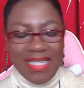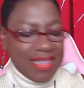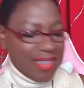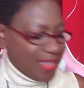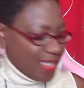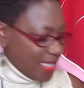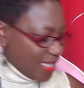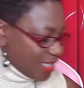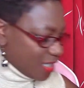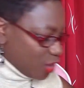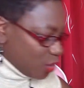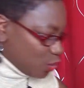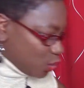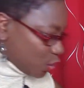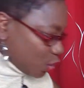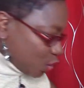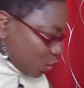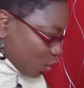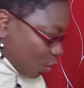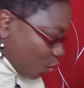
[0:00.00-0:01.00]
Thank you
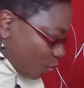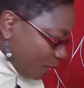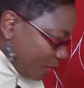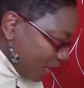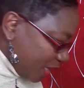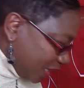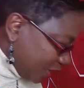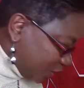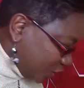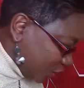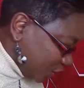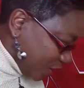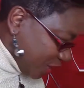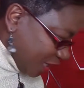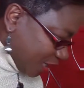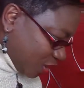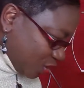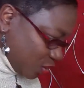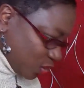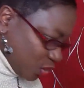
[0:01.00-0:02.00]
so much.
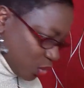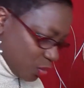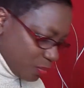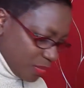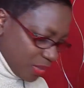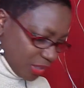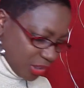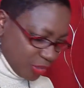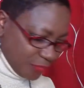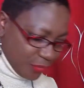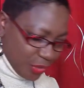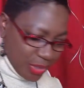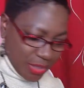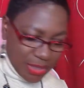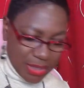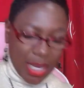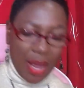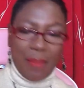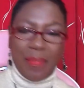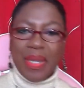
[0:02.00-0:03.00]
Thank you so much for
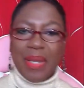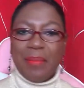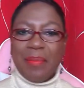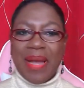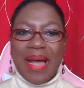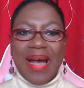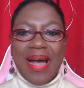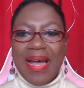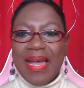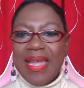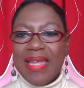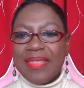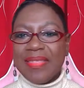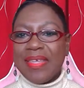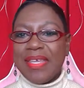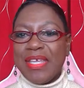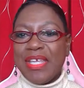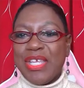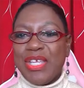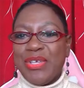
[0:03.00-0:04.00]
stopping by.
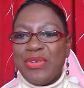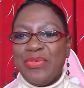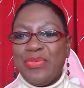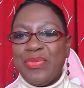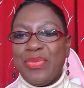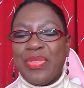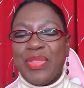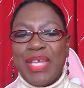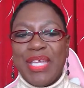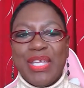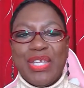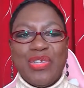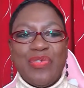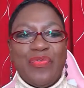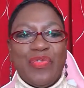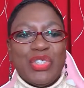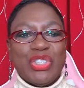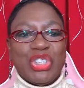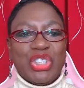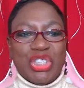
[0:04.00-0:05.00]
Thank you. Thank you
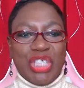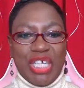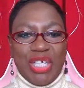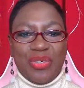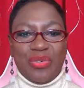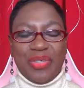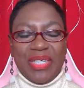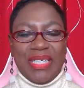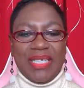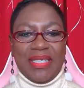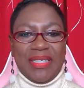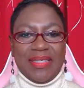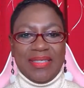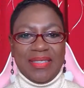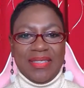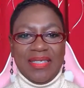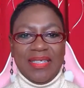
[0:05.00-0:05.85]
for sharing.